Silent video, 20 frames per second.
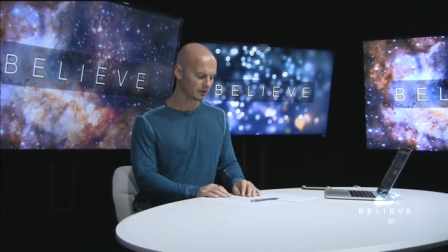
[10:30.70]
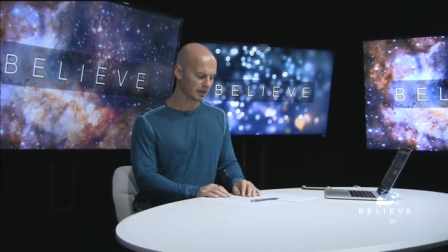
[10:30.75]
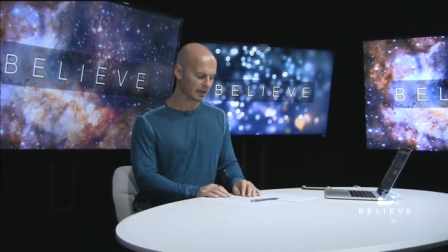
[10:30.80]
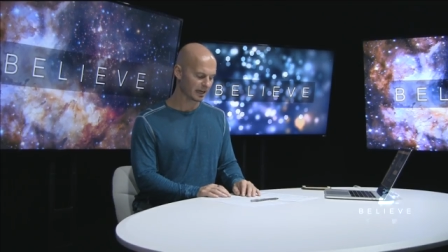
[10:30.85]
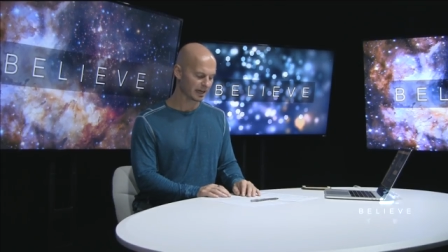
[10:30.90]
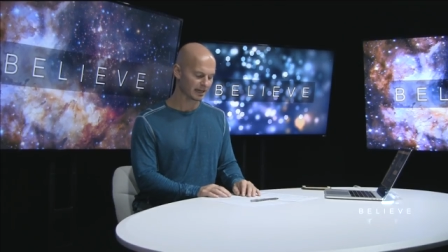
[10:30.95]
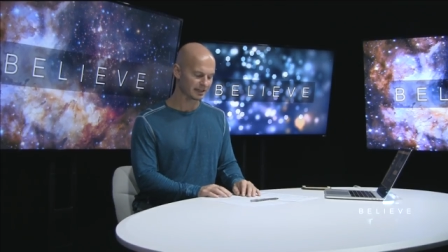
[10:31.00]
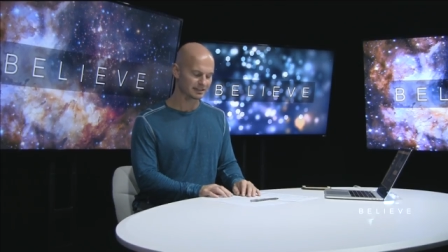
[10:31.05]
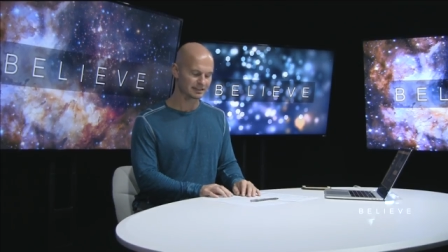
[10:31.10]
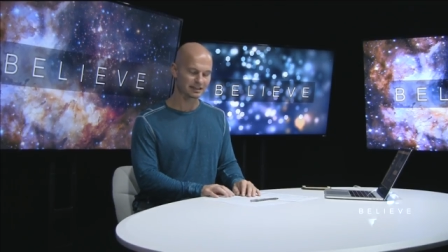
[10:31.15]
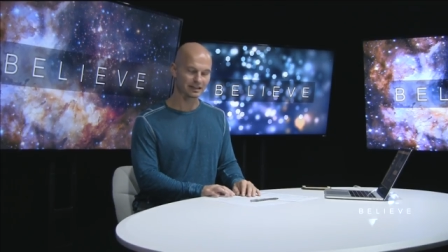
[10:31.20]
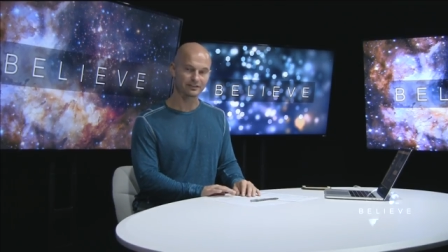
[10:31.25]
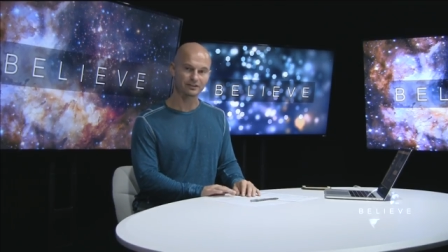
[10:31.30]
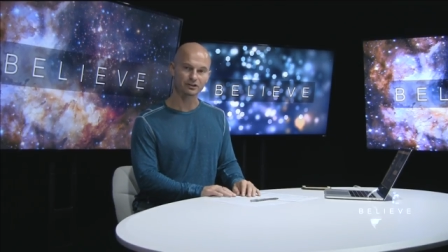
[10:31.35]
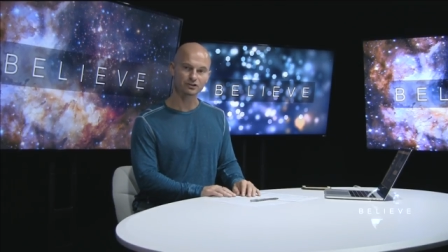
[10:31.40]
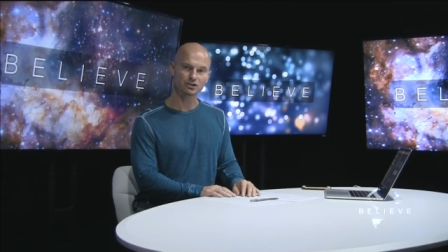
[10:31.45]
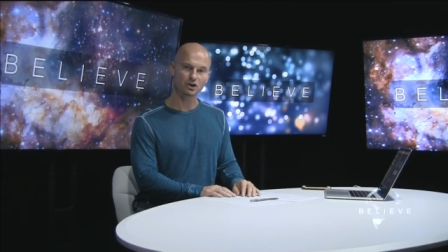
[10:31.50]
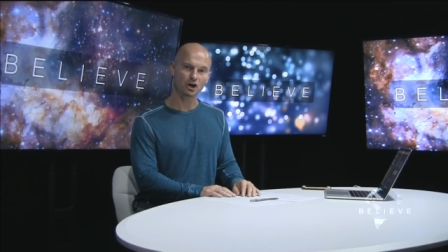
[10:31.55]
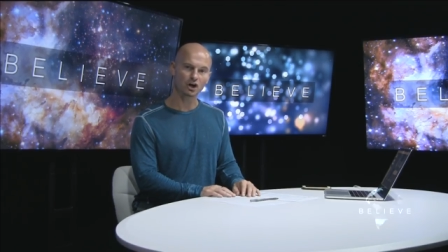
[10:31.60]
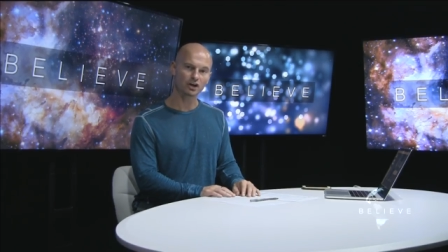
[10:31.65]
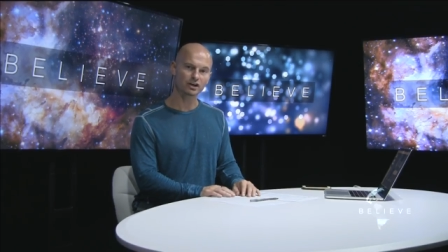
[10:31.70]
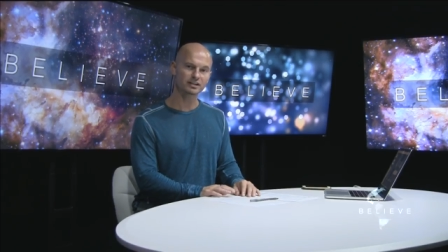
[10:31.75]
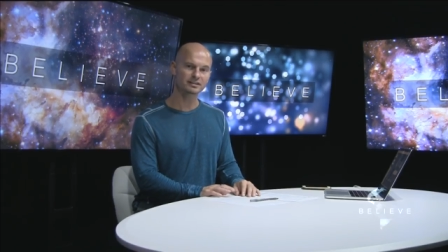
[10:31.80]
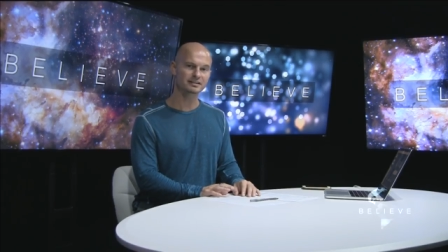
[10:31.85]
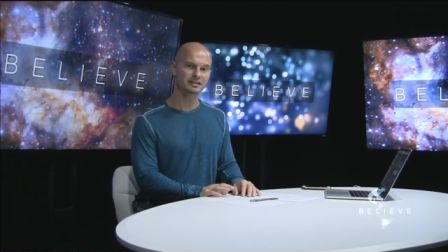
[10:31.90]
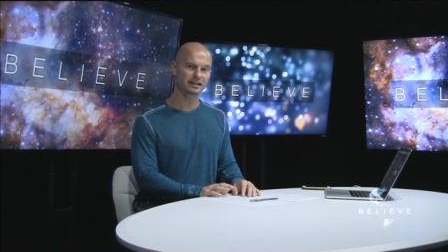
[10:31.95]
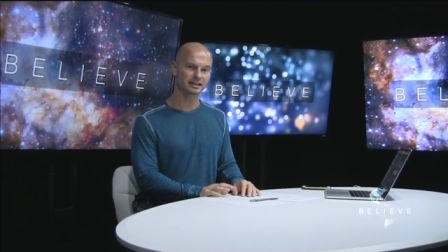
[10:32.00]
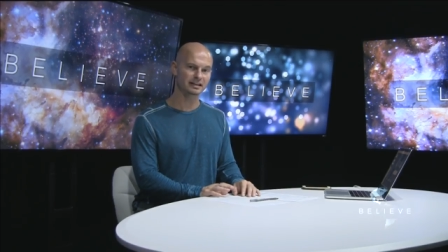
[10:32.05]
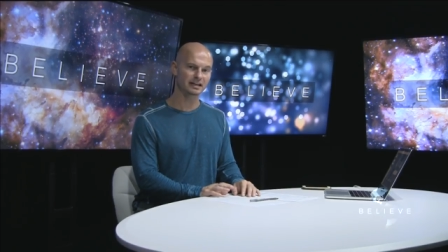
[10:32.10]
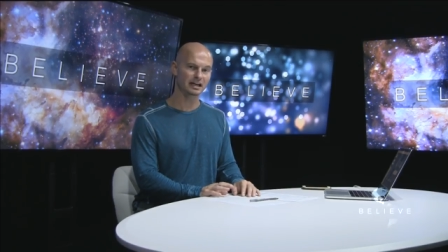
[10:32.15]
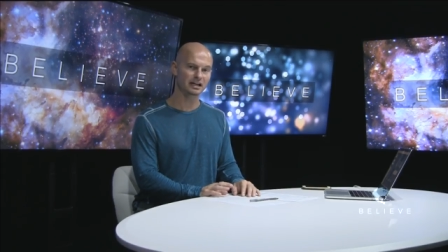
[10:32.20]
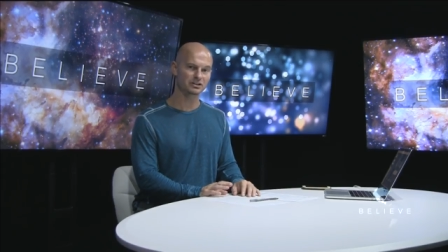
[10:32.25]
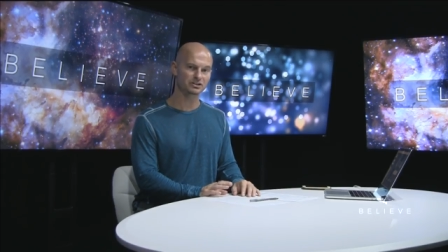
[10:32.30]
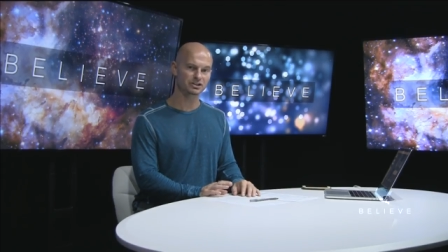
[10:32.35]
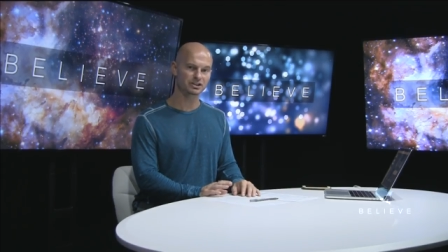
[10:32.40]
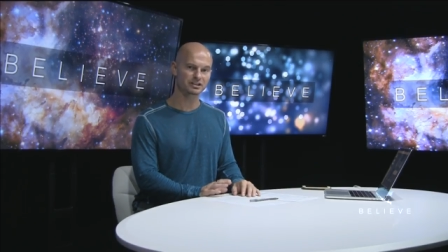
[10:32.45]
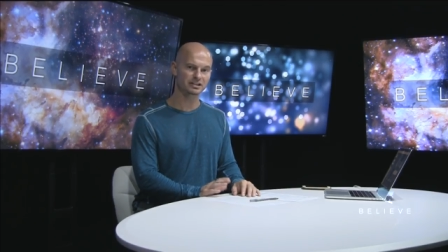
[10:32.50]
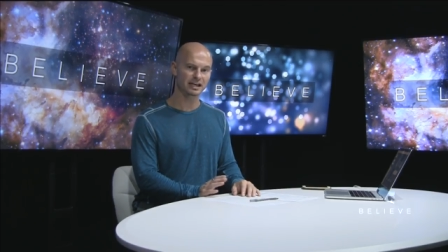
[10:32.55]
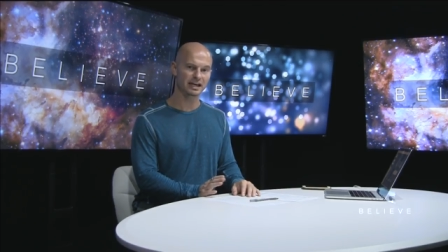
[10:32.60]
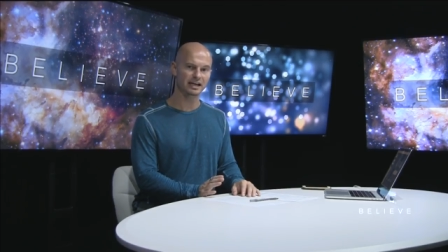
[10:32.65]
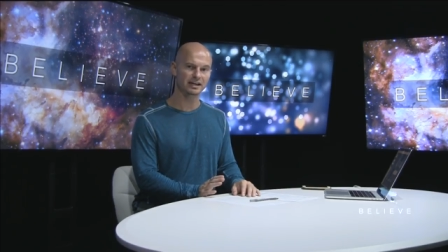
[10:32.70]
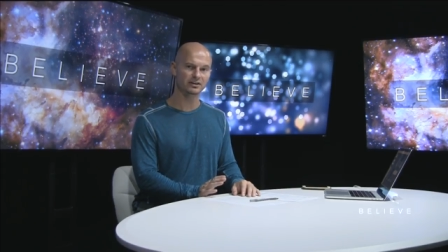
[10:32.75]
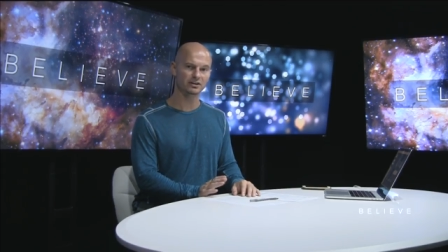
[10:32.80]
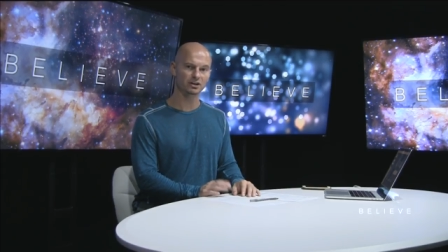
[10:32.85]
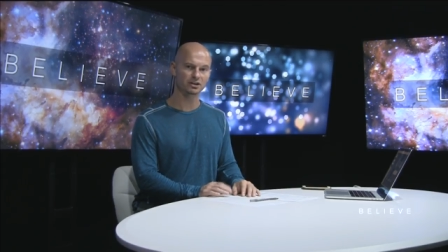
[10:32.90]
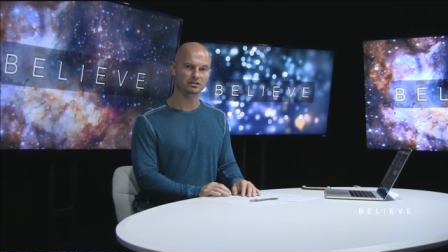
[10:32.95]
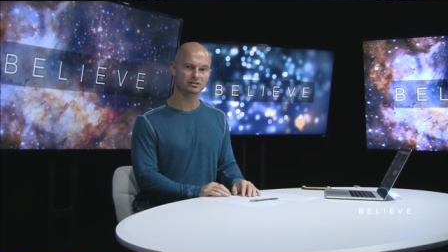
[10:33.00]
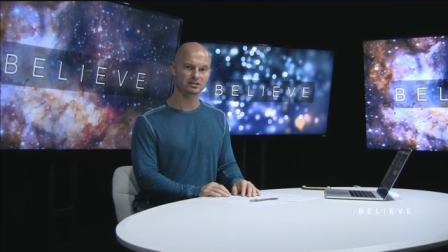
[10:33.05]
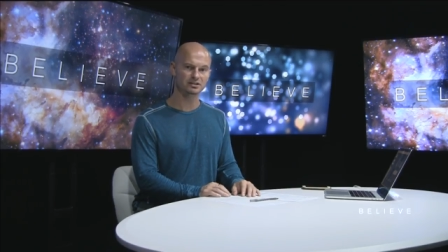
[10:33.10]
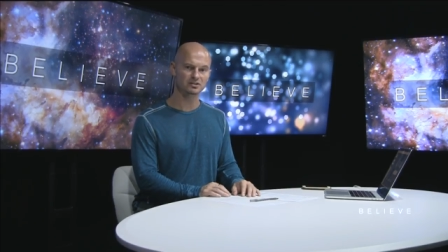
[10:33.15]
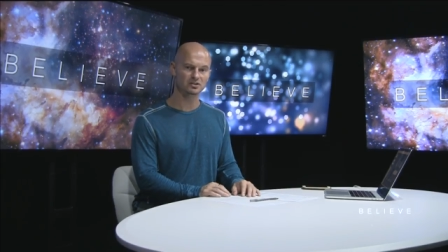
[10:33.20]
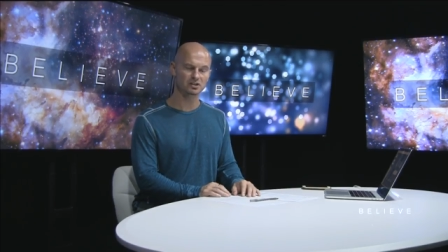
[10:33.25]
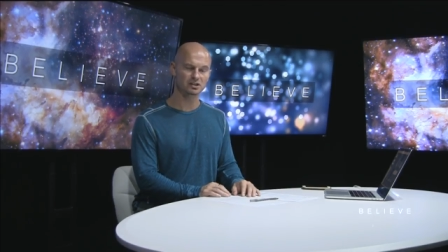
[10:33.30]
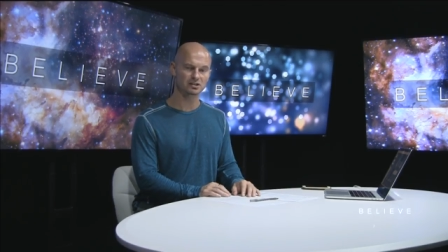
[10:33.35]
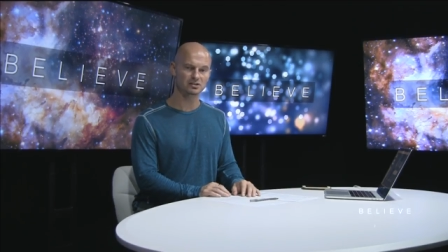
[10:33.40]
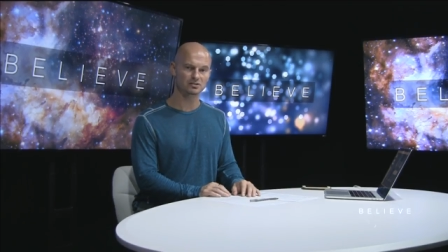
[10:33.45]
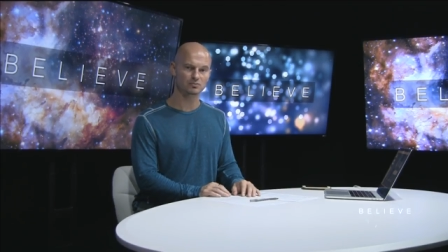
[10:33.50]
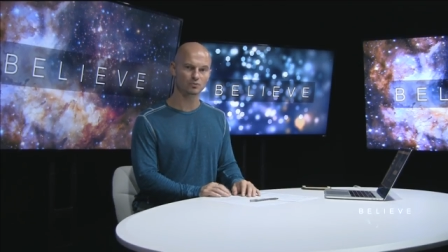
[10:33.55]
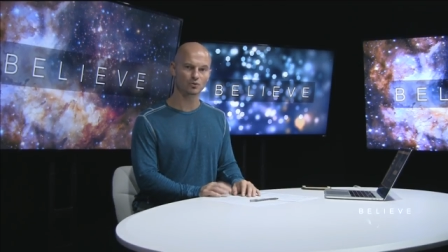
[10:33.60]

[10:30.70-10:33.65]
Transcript: and uh, there's already technology to end all disease.